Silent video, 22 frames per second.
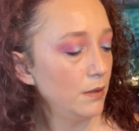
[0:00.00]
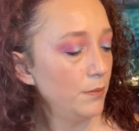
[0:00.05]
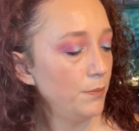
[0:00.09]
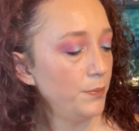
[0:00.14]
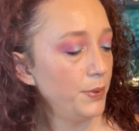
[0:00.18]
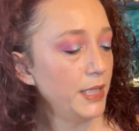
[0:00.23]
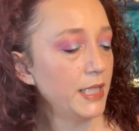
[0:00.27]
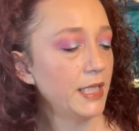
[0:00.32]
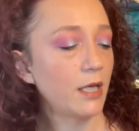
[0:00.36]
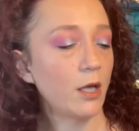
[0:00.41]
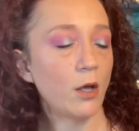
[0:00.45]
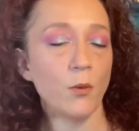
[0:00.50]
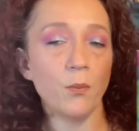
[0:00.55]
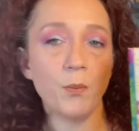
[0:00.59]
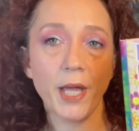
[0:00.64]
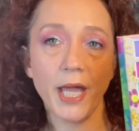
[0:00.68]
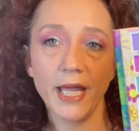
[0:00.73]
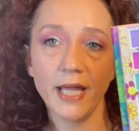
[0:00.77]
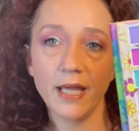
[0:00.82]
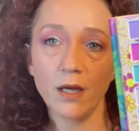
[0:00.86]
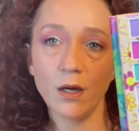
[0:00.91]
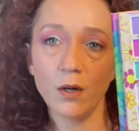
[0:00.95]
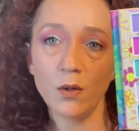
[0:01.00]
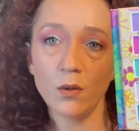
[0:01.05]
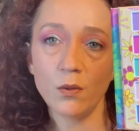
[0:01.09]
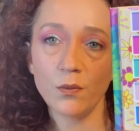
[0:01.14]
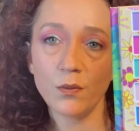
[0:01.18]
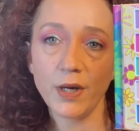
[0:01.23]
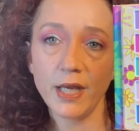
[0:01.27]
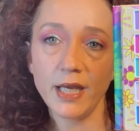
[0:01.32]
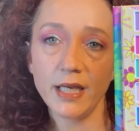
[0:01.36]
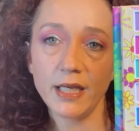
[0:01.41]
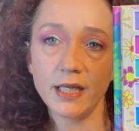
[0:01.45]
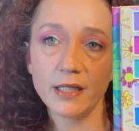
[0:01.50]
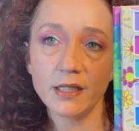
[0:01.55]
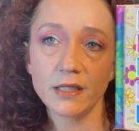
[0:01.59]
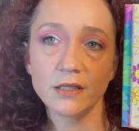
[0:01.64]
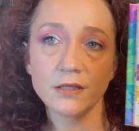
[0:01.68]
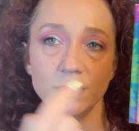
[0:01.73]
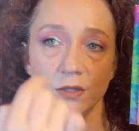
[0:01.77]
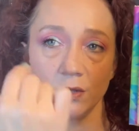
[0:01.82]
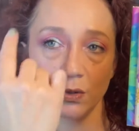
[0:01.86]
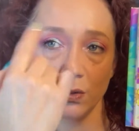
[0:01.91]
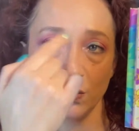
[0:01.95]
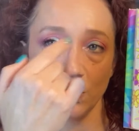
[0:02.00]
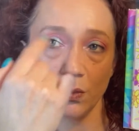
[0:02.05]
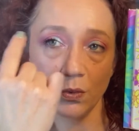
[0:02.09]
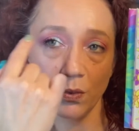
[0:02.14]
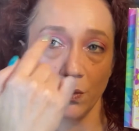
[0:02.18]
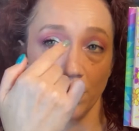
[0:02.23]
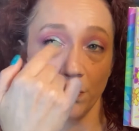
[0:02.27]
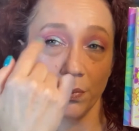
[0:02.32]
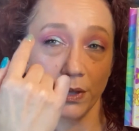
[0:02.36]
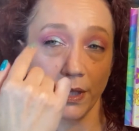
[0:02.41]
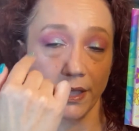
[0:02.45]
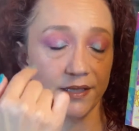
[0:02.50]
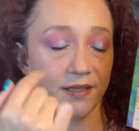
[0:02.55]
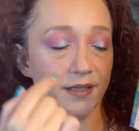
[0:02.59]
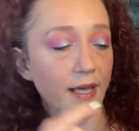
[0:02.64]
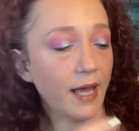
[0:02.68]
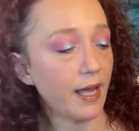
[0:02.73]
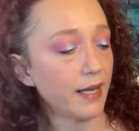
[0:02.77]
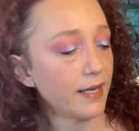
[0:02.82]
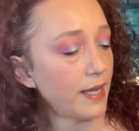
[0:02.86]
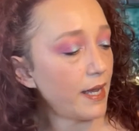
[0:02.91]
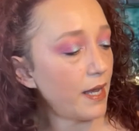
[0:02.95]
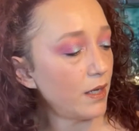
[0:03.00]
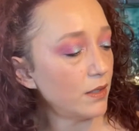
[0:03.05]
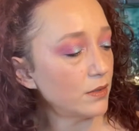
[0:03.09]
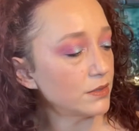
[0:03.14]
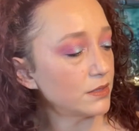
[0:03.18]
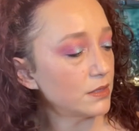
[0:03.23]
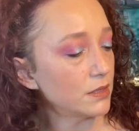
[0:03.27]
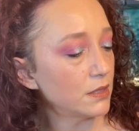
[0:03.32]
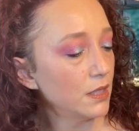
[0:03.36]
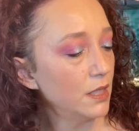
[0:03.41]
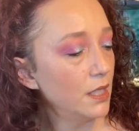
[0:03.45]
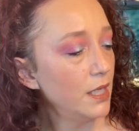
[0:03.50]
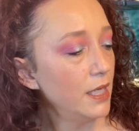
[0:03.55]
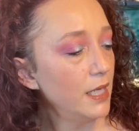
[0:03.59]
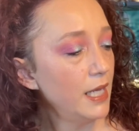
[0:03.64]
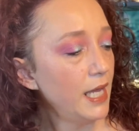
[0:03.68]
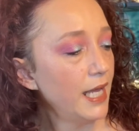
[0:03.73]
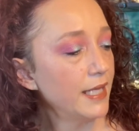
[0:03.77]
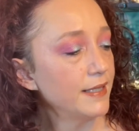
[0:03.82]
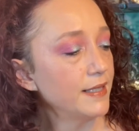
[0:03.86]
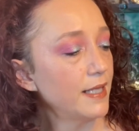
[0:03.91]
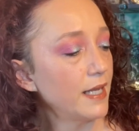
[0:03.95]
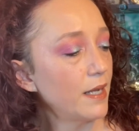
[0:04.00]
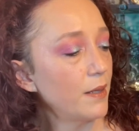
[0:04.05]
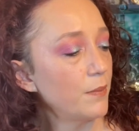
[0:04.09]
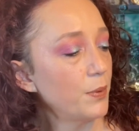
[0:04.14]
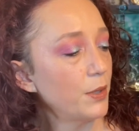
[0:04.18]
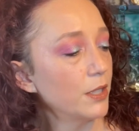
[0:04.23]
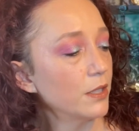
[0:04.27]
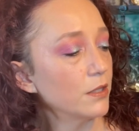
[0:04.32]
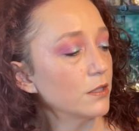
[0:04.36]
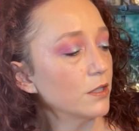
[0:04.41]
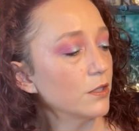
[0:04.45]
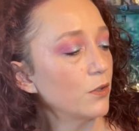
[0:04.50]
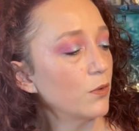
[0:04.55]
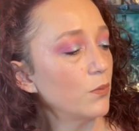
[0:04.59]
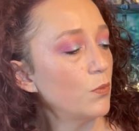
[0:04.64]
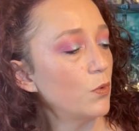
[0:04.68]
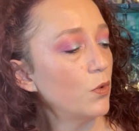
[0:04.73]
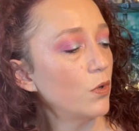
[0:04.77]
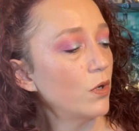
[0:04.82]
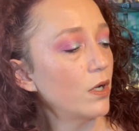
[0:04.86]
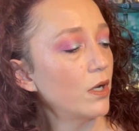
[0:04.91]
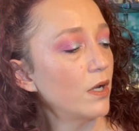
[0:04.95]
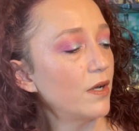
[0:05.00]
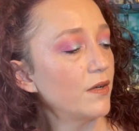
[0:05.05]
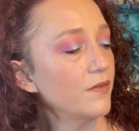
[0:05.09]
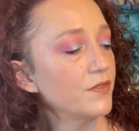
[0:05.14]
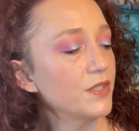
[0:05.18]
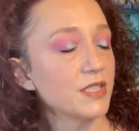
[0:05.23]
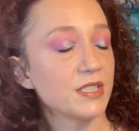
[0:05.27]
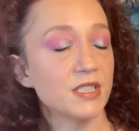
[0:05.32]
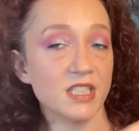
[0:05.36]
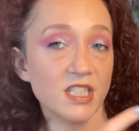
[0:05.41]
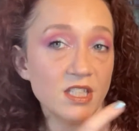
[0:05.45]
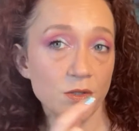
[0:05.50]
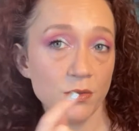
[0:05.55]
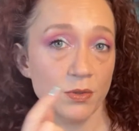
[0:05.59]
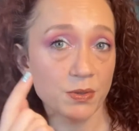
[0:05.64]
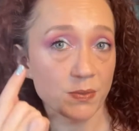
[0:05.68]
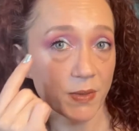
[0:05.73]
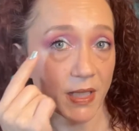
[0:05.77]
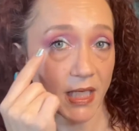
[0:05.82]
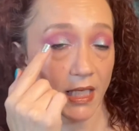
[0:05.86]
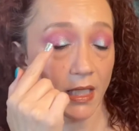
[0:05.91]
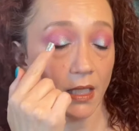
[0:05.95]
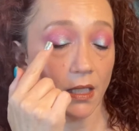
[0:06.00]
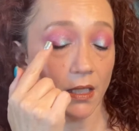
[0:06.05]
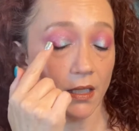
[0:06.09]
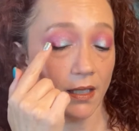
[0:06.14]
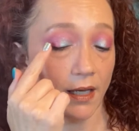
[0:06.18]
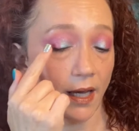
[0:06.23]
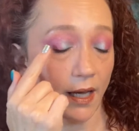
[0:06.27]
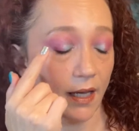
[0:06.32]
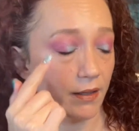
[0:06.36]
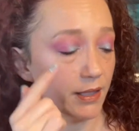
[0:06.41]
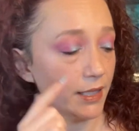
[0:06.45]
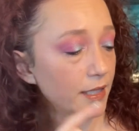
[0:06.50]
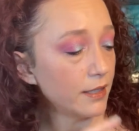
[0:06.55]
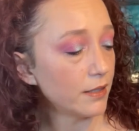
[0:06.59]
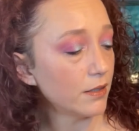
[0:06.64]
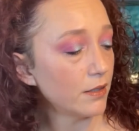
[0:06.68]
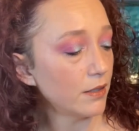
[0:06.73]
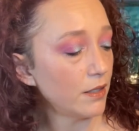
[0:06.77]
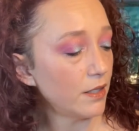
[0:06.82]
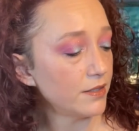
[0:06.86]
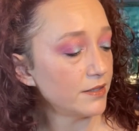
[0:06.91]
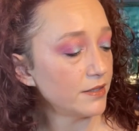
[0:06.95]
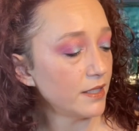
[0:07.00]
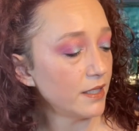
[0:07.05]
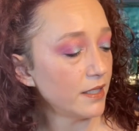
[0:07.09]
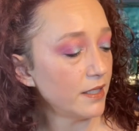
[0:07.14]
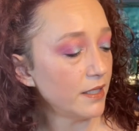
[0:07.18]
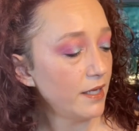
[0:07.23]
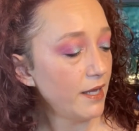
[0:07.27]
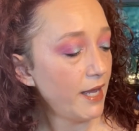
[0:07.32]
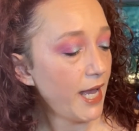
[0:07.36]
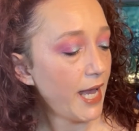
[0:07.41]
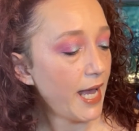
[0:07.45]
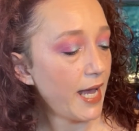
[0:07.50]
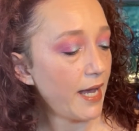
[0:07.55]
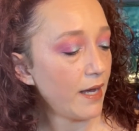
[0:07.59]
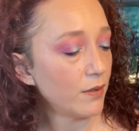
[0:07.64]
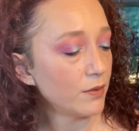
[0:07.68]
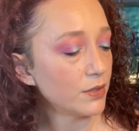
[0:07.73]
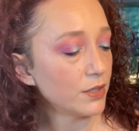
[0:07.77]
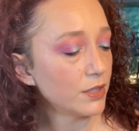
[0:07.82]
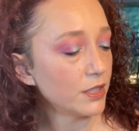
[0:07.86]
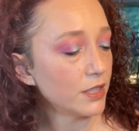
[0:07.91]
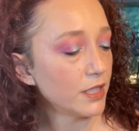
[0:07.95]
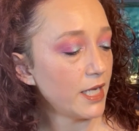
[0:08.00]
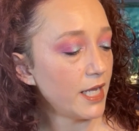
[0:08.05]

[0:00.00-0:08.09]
Pinko Panko right here to blend that out. And then I put a little more of the Excuse Me out here on the outer.